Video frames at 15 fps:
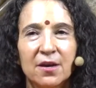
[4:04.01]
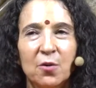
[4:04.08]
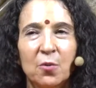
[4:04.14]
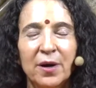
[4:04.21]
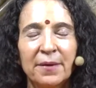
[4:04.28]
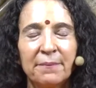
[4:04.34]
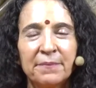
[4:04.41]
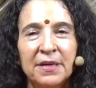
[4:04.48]

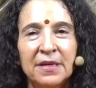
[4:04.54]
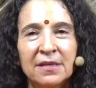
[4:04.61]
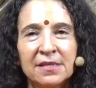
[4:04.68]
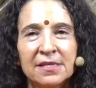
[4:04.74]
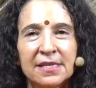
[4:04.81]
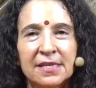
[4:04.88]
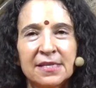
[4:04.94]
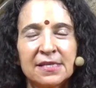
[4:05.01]
What it
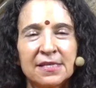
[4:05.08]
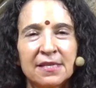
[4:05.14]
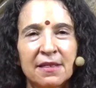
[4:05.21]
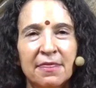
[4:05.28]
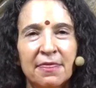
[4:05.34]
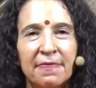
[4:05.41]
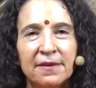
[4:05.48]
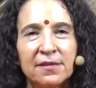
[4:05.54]
means is
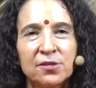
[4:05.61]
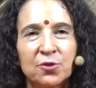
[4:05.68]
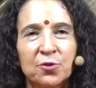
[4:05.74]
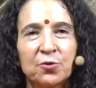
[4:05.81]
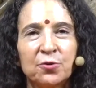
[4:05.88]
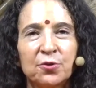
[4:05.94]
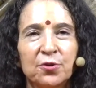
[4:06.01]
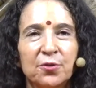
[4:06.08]
that this
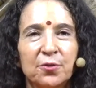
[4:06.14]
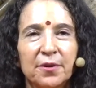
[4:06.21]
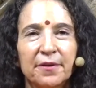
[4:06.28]
guru